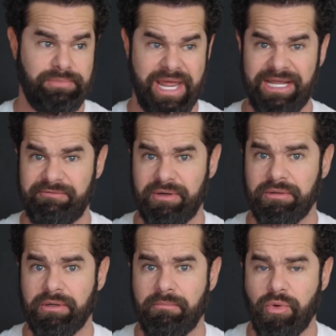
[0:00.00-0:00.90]
and
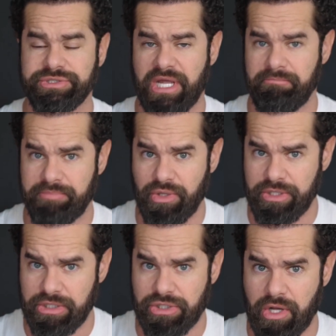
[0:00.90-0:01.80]
even
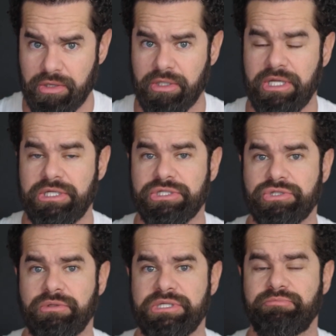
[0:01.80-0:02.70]
multi-billion dollar
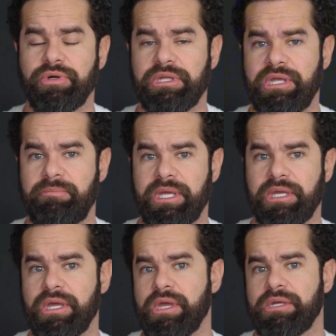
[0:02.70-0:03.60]
industries
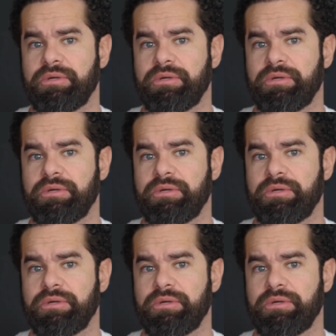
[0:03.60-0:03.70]
bookkeeping.